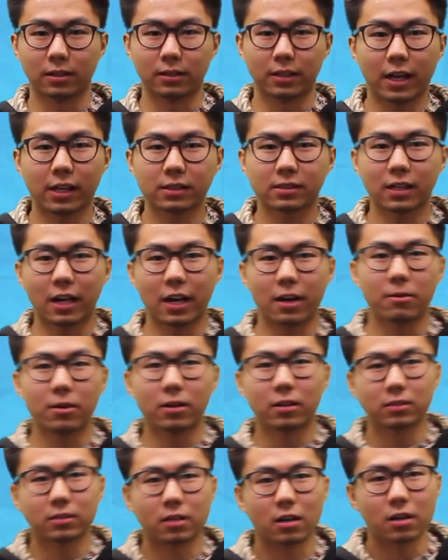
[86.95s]
Next, I
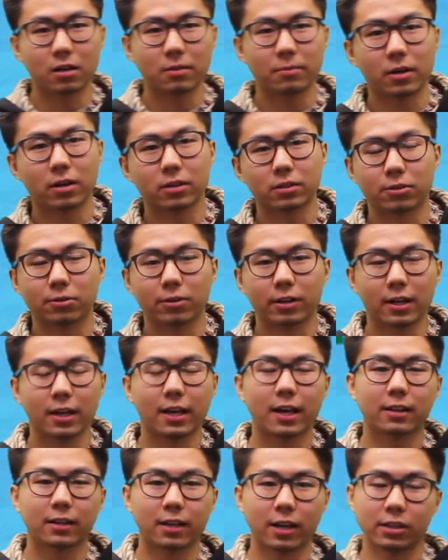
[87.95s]
want to talk about
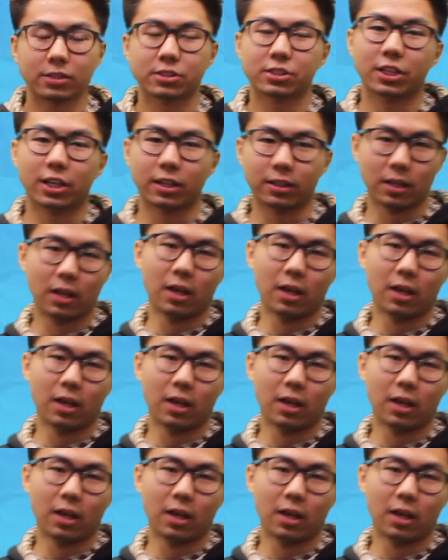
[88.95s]
Greenland ice sheet.